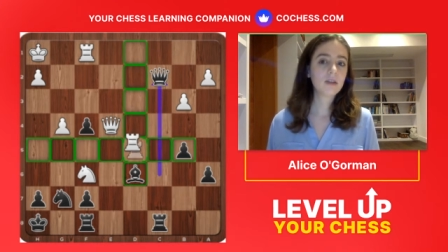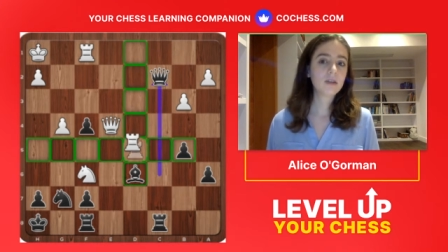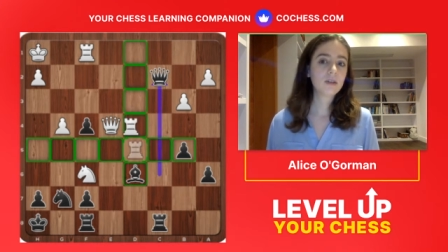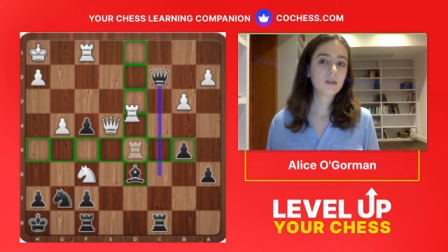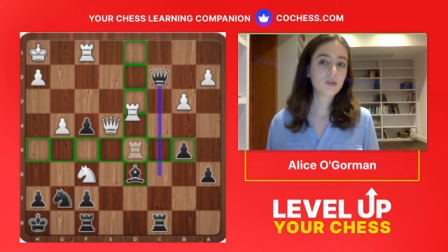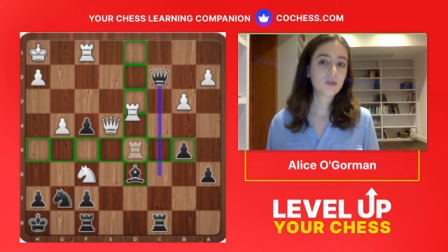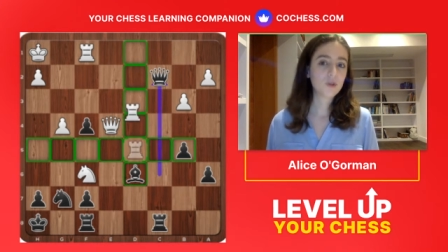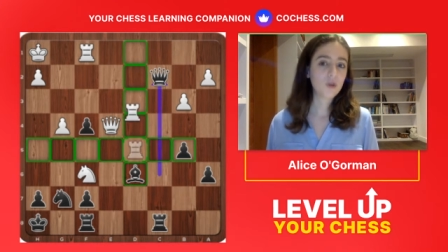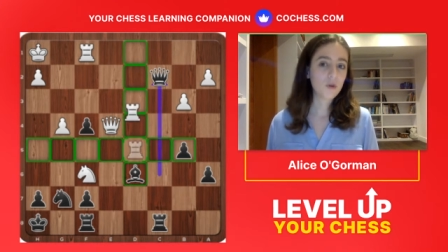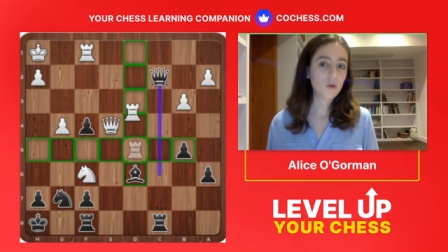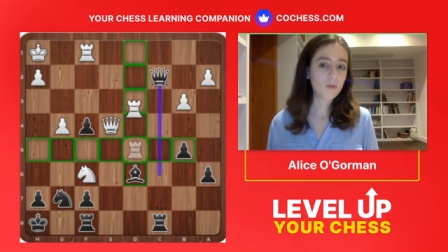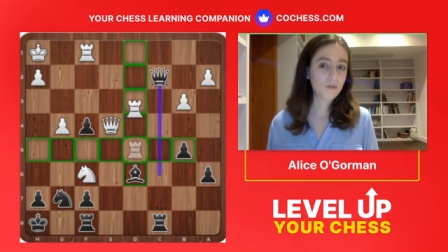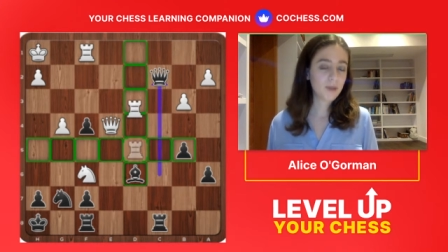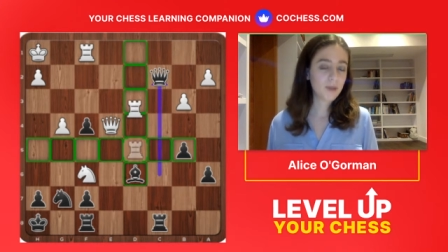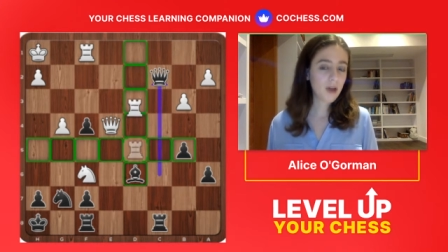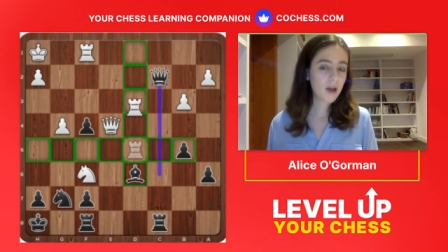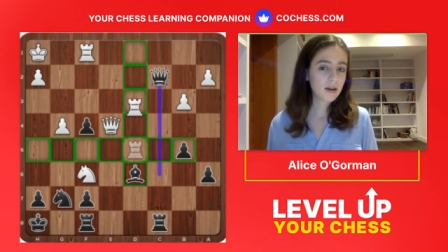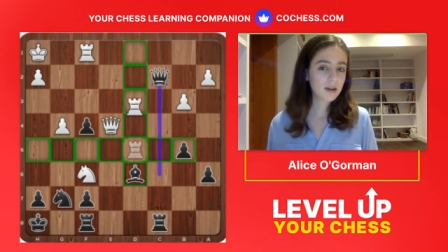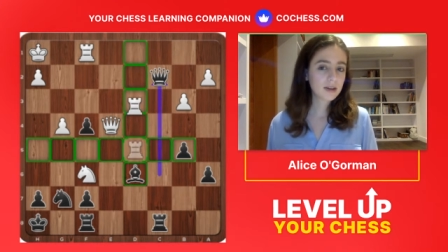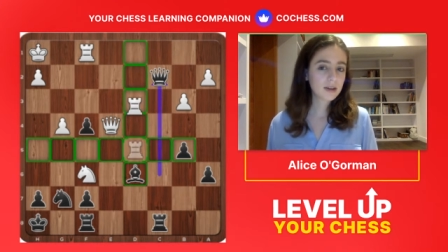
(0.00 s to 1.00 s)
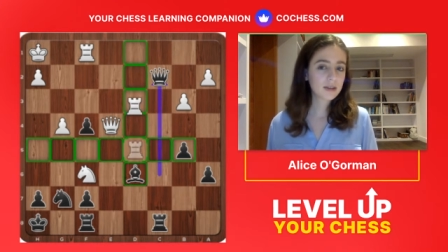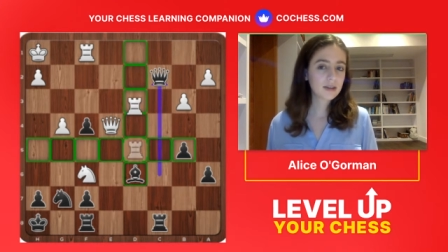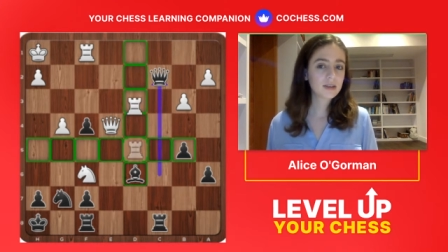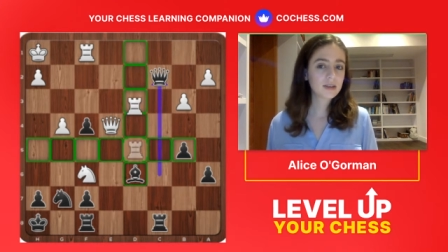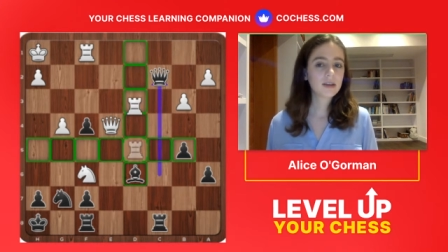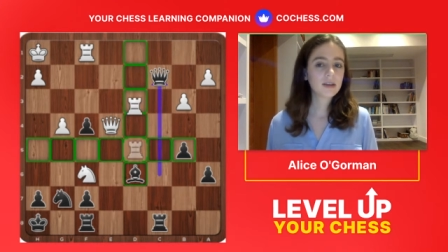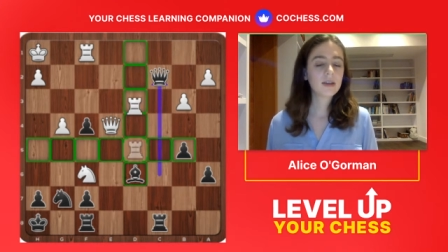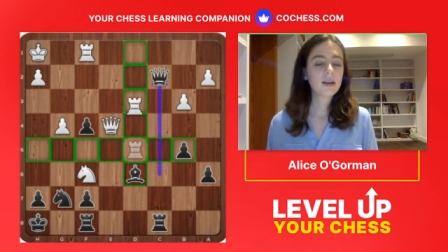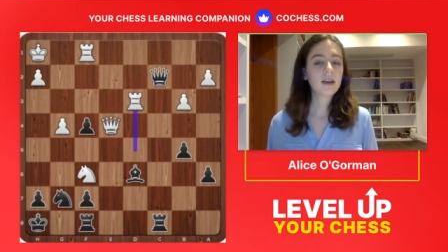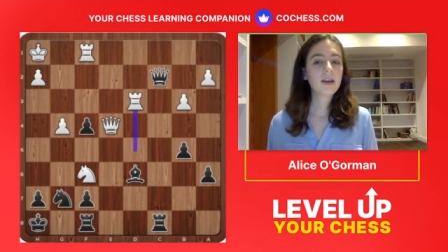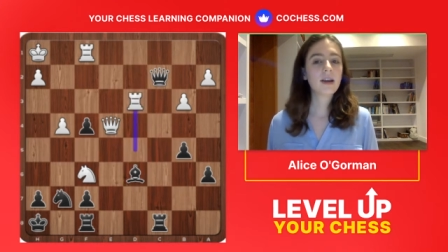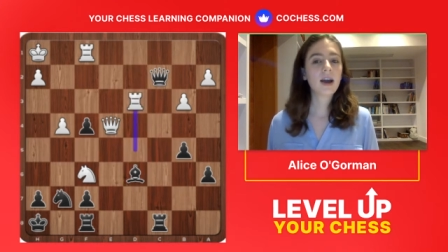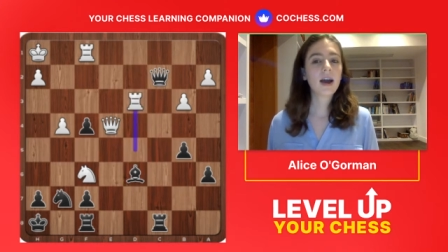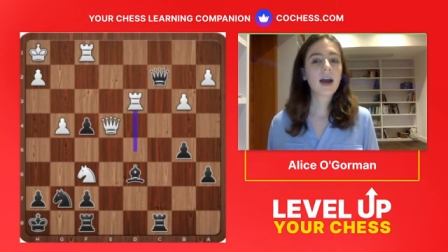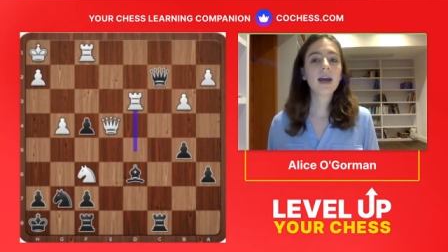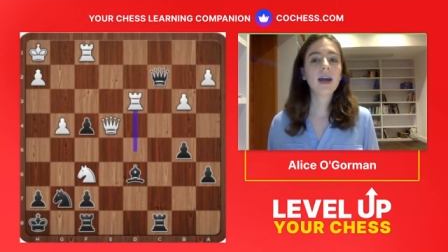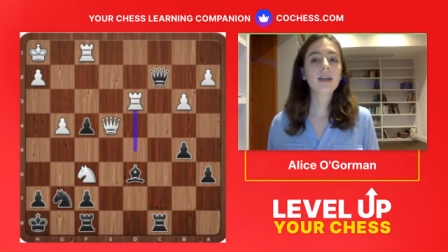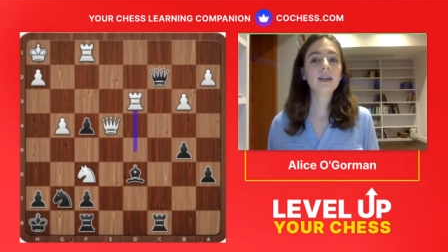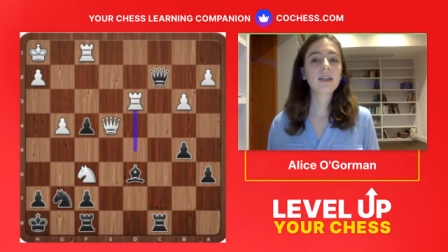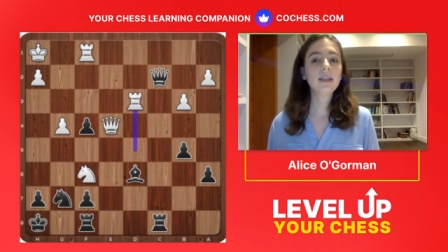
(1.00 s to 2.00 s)
so blocks,
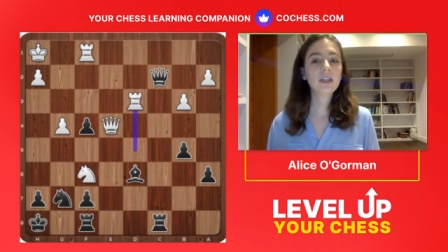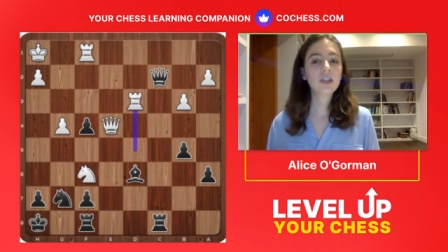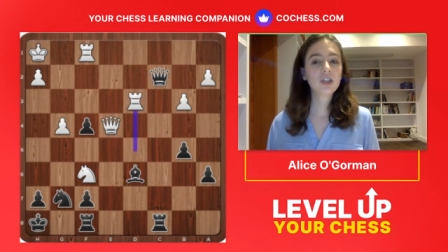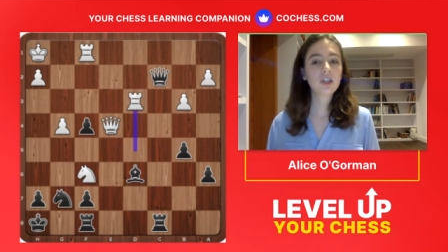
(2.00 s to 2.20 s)
and it